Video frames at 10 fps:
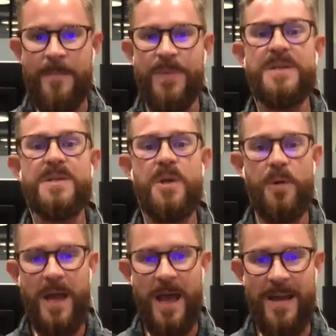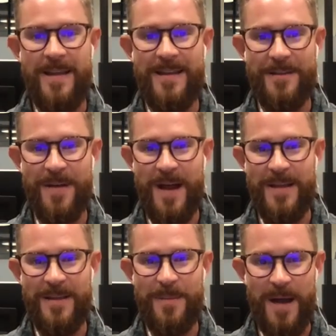This is okay in the
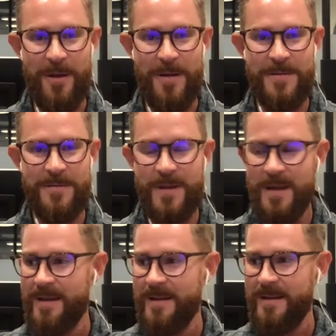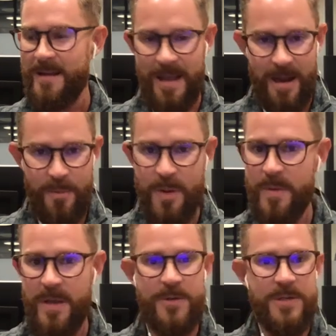bylaws of
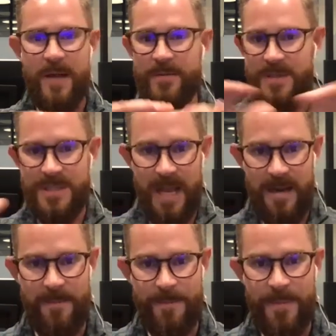Airbnb. You just have to state it.